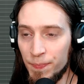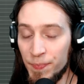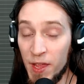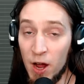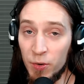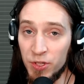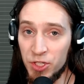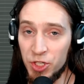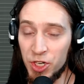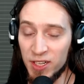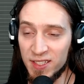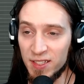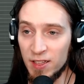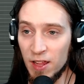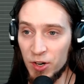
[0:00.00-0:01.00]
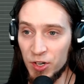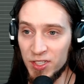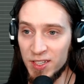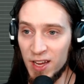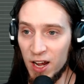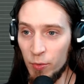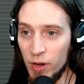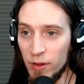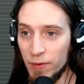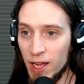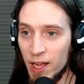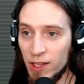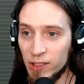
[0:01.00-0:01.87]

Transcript: Now it's just another sine wave.